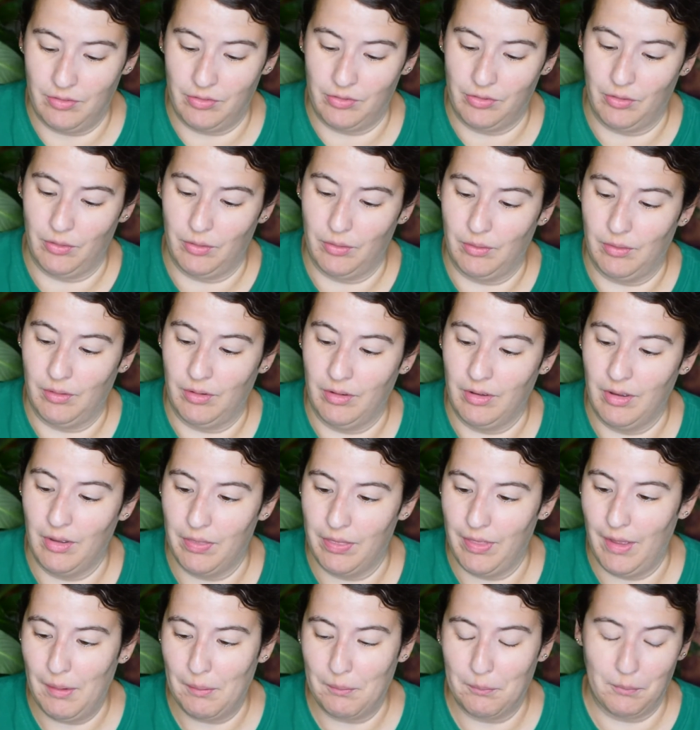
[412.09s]
So
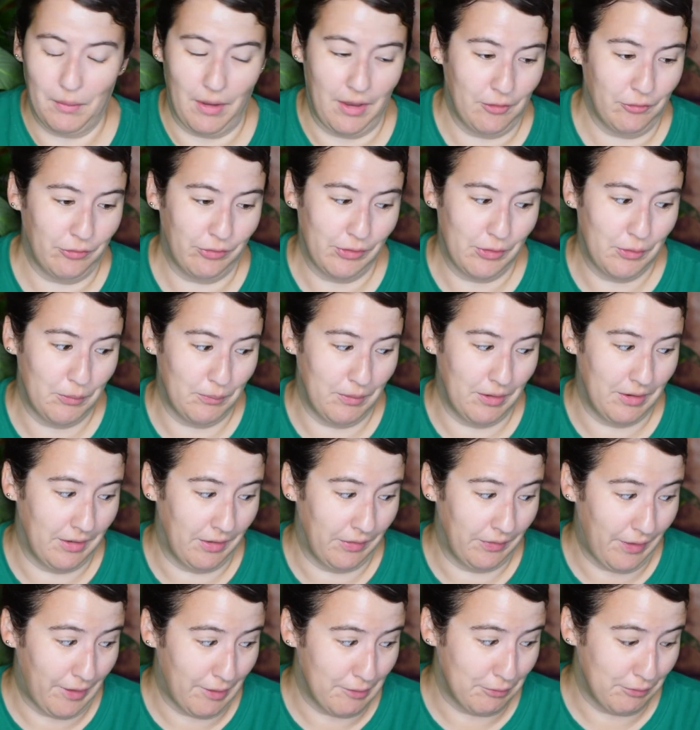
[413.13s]
that actually went
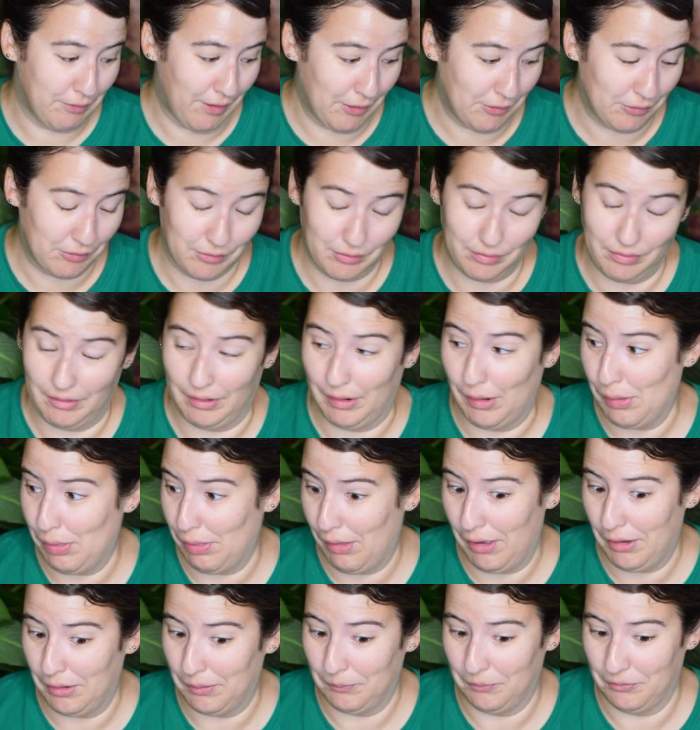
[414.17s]
a lot faster than I
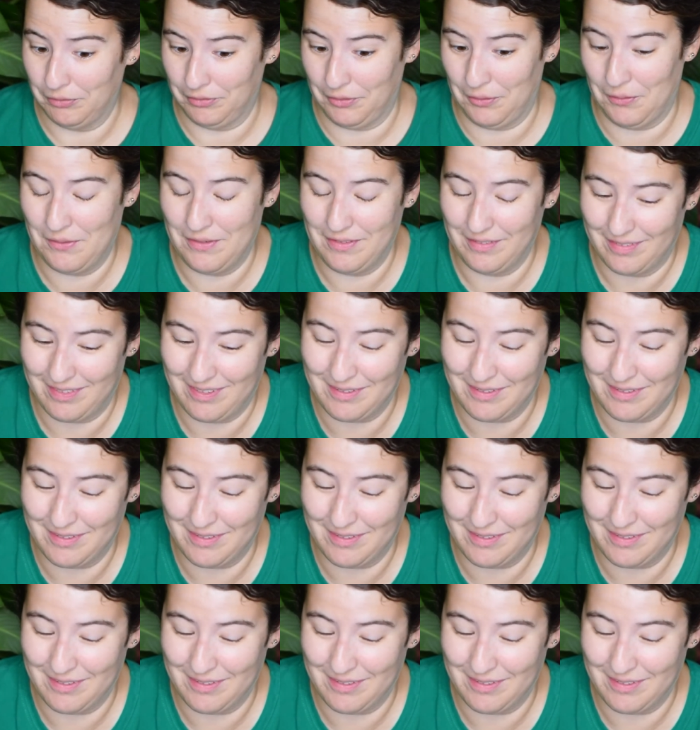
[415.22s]
thought it was going